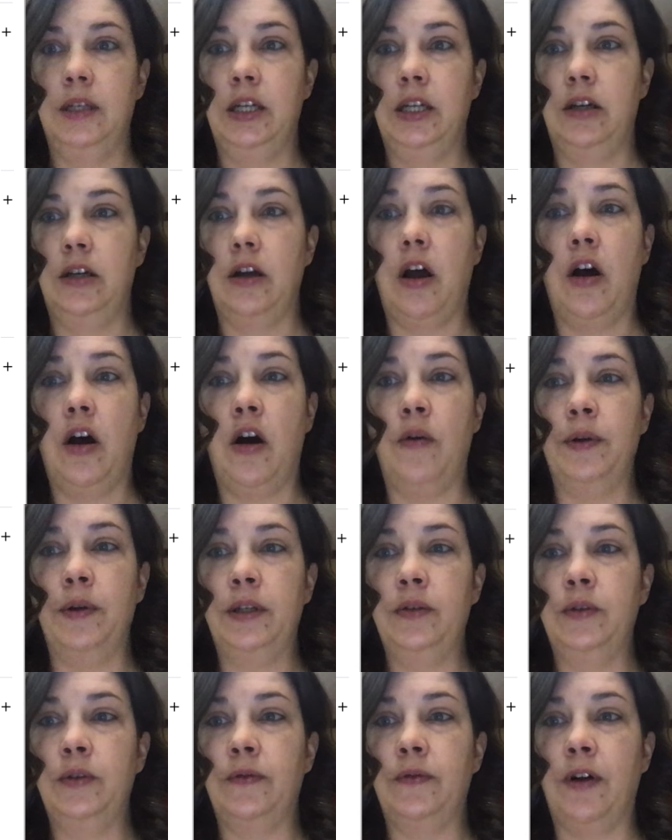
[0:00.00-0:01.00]
all we do
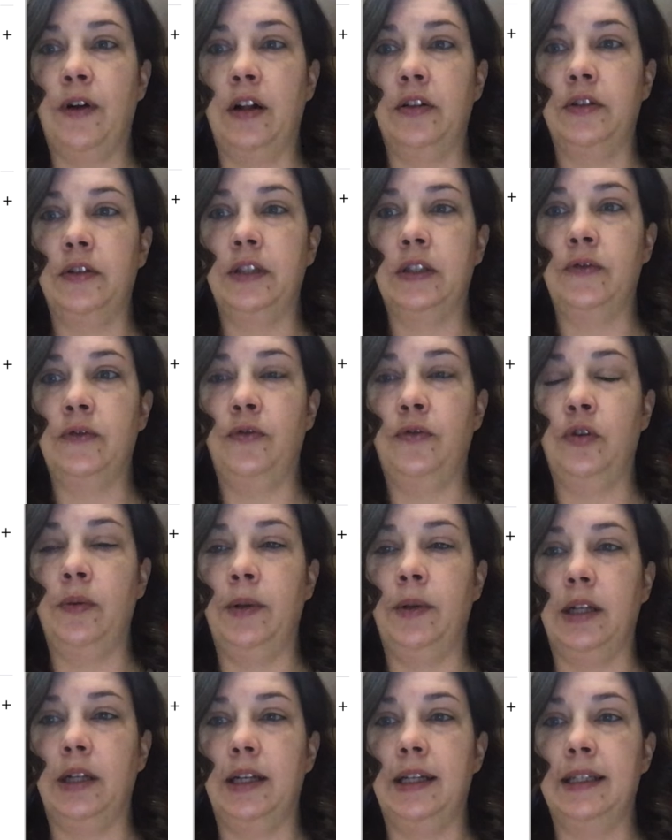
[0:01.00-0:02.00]
is follow this
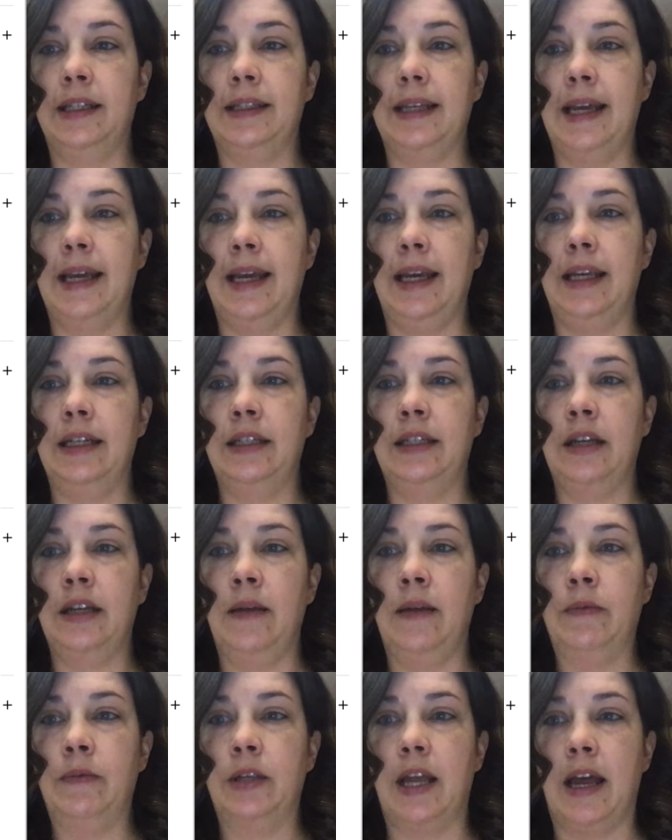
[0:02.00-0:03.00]
formula. It's a
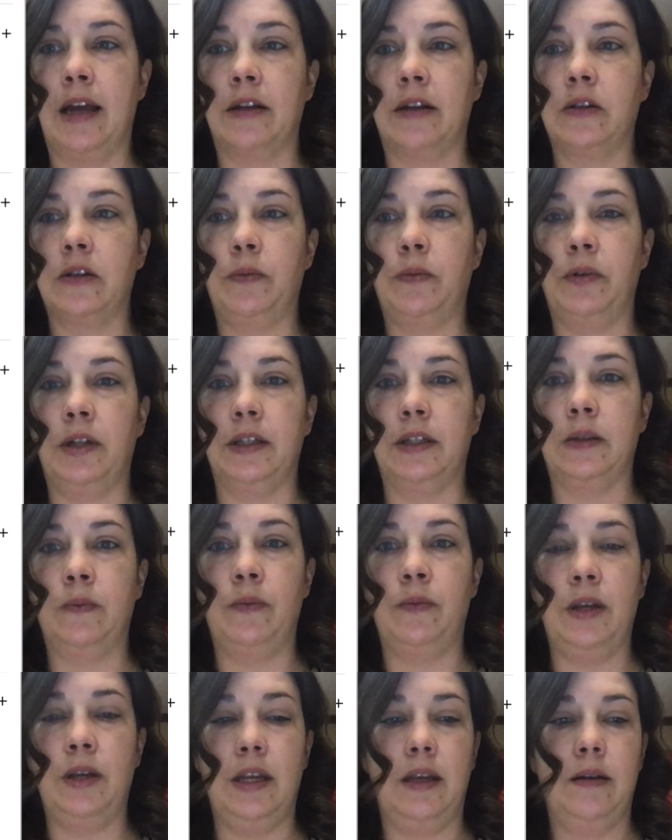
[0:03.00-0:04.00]
times x plus
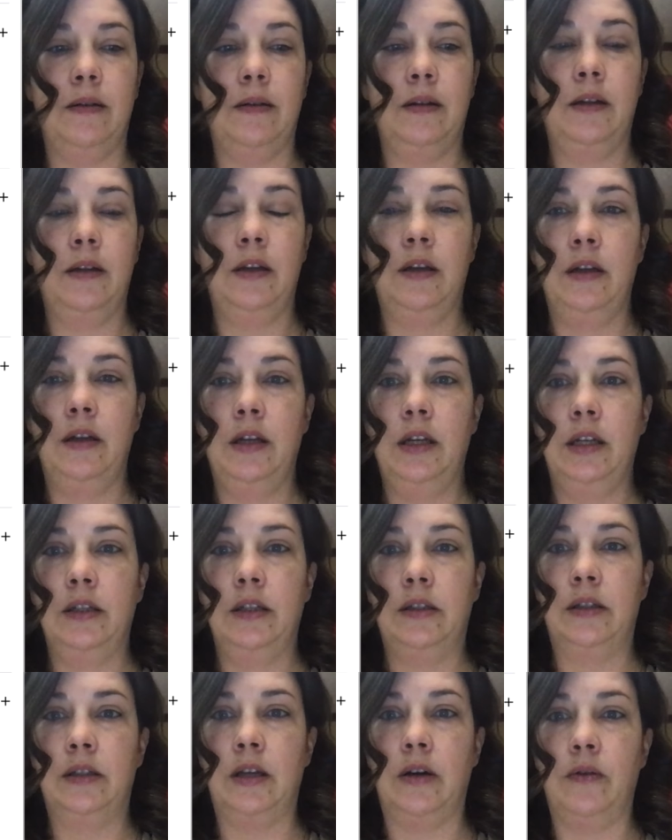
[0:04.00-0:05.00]
b.
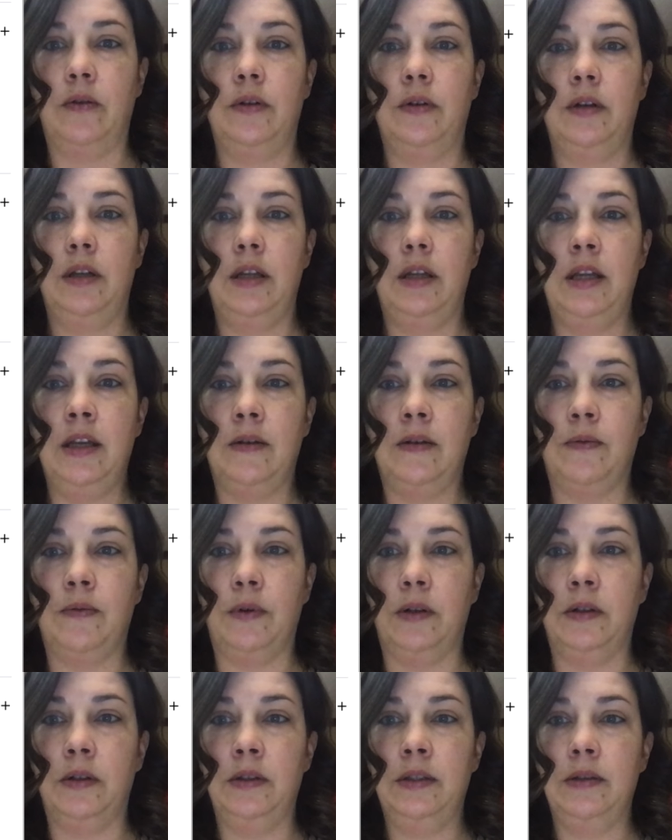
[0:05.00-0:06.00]
So
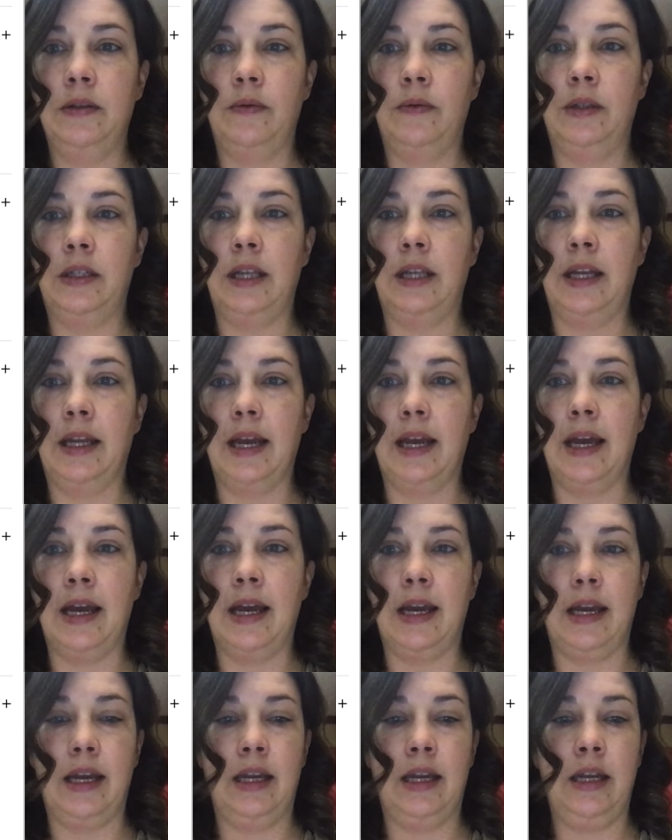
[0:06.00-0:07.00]
equals, we take
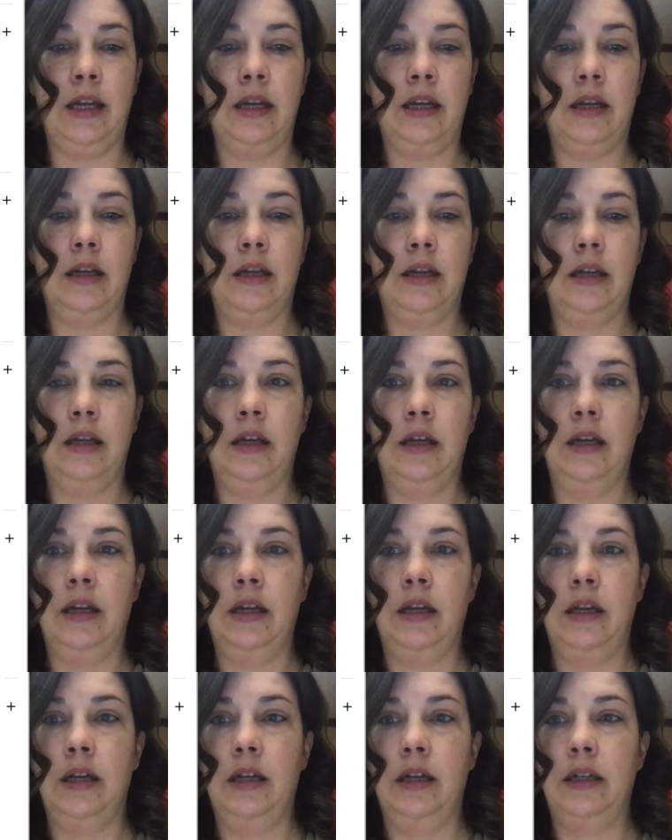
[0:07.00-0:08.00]
a
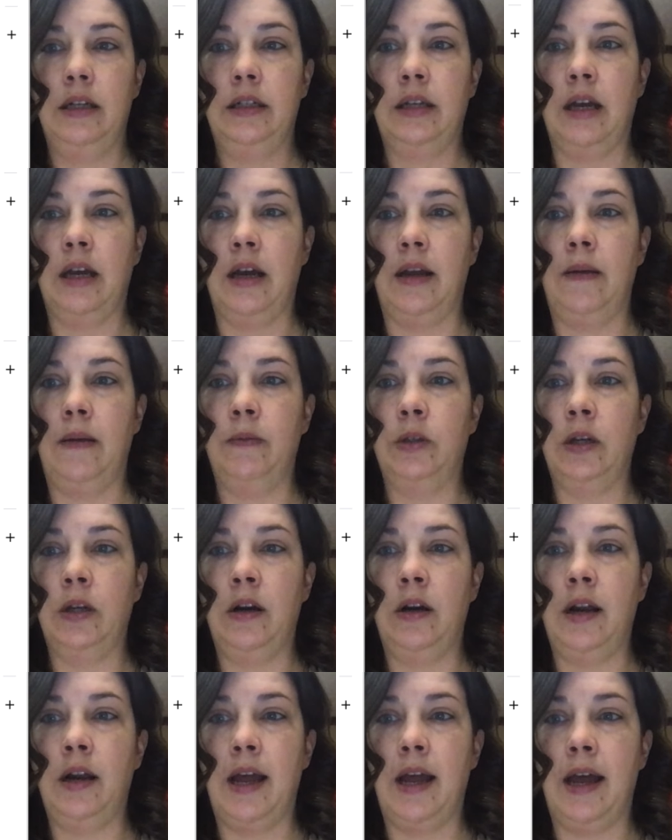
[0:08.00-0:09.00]
times our
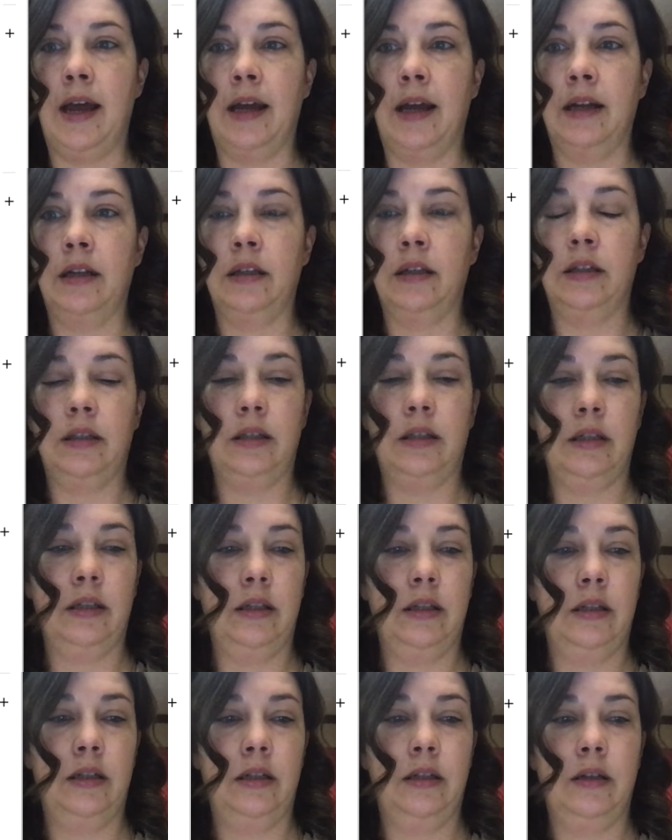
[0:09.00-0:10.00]
x
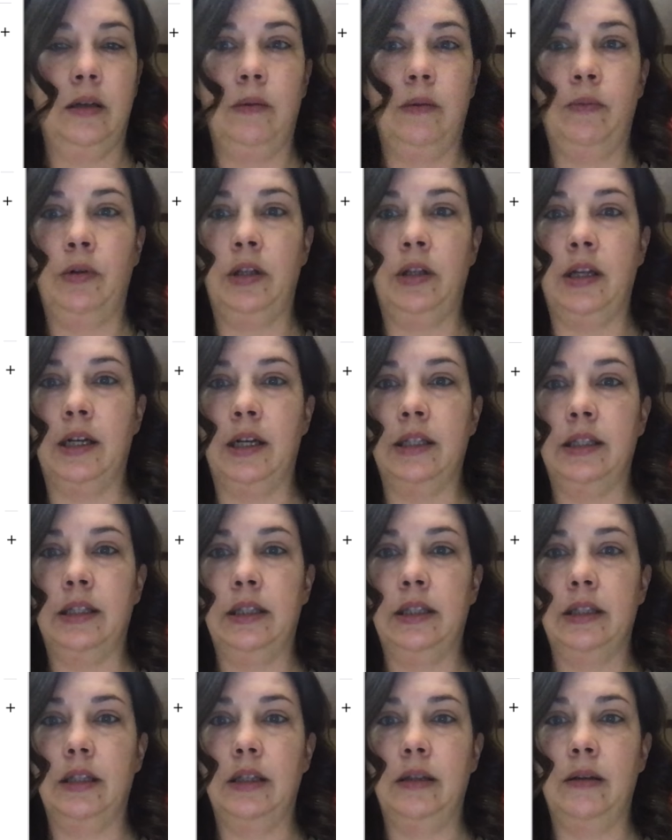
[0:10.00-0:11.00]
plus
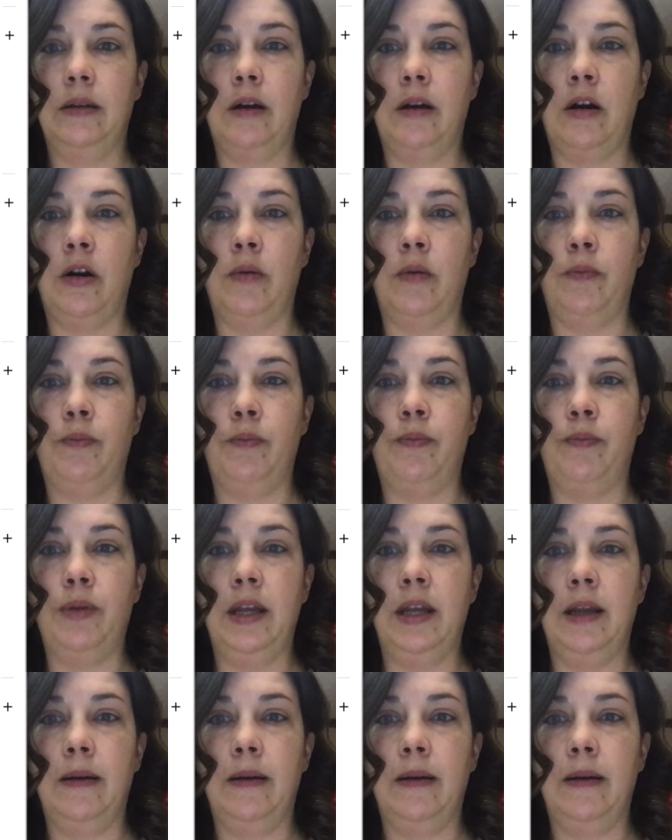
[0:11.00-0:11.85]
our b.